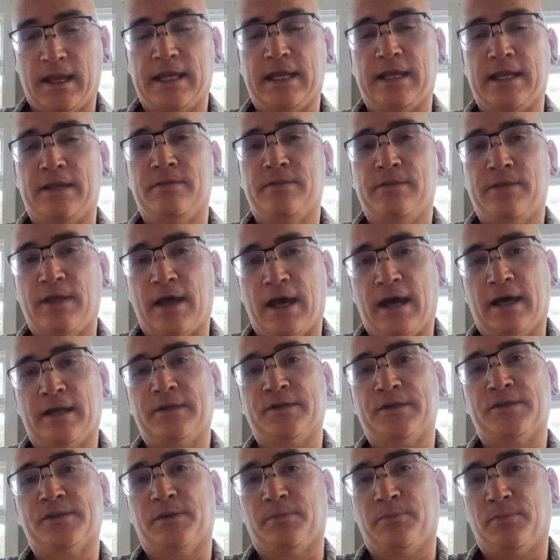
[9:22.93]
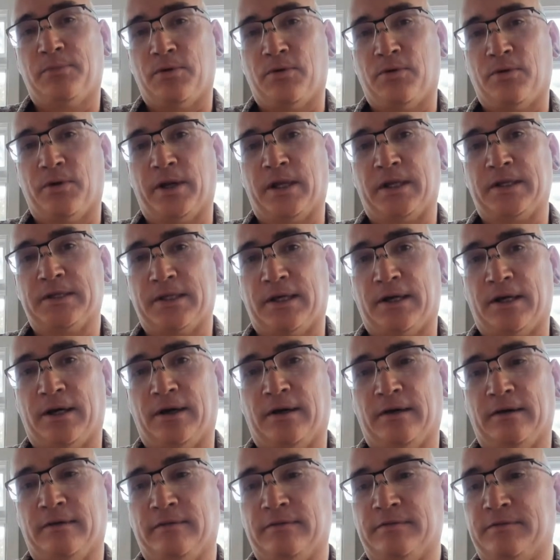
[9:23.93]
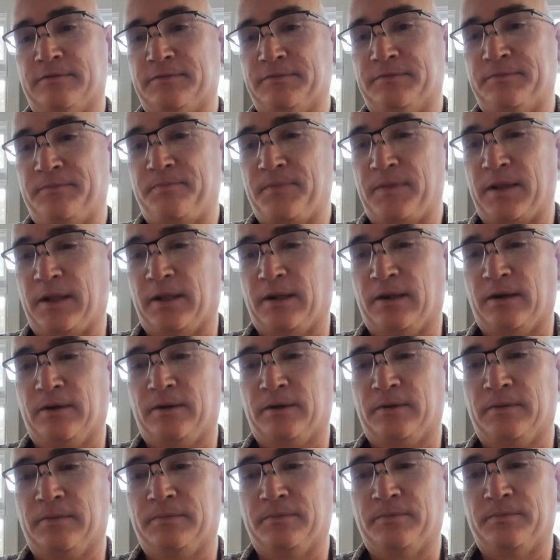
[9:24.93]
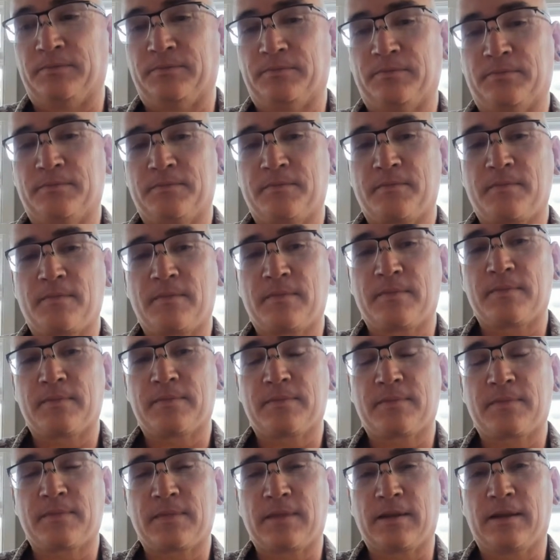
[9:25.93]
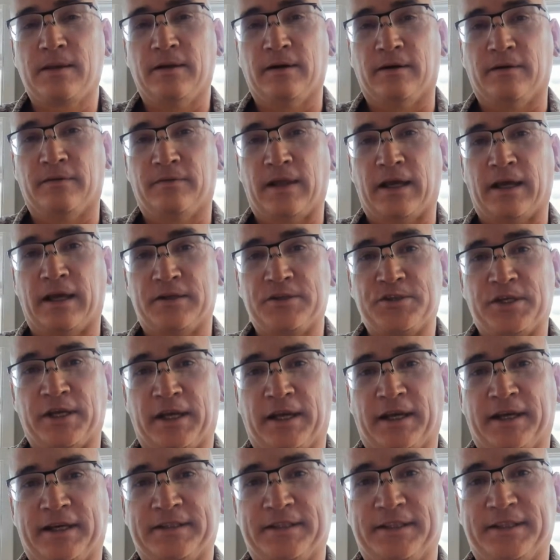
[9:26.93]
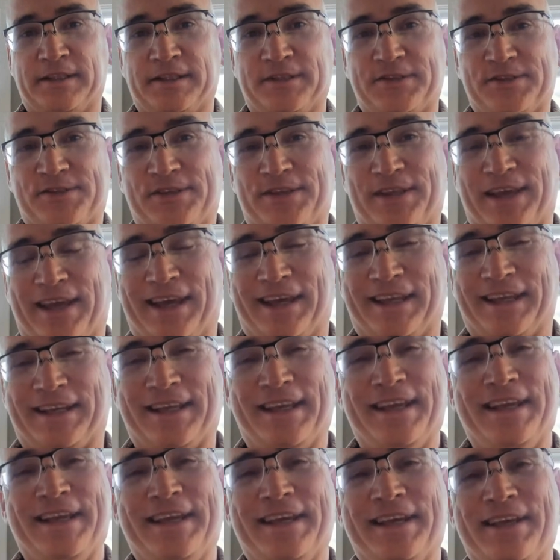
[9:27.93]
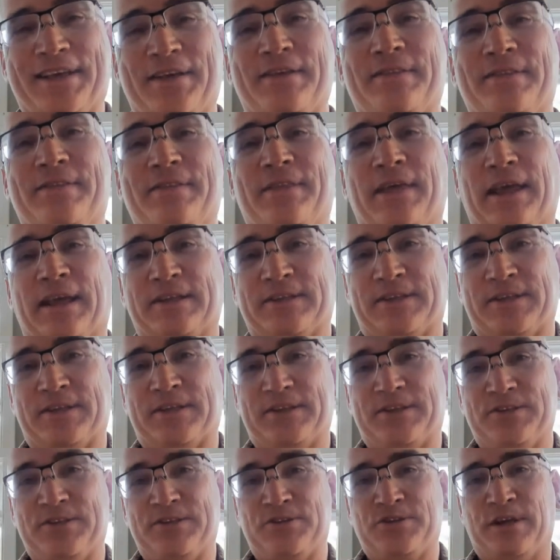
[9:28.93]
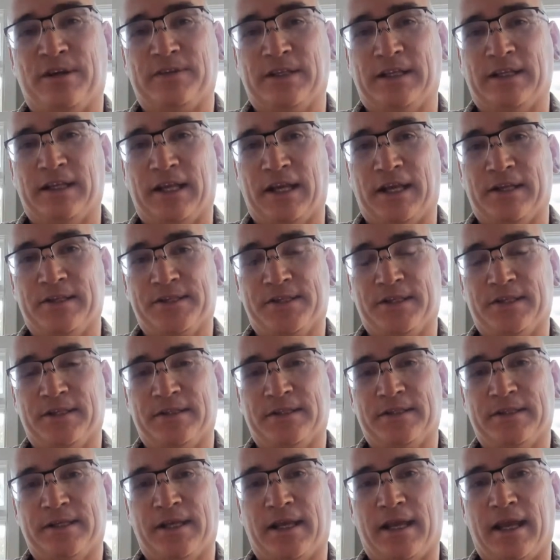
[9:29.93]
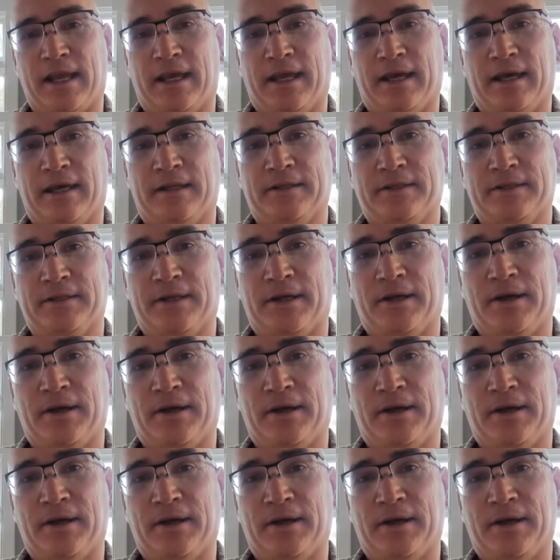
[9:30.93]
and that is the point of you know of that chat is that things can shift in an instant. And,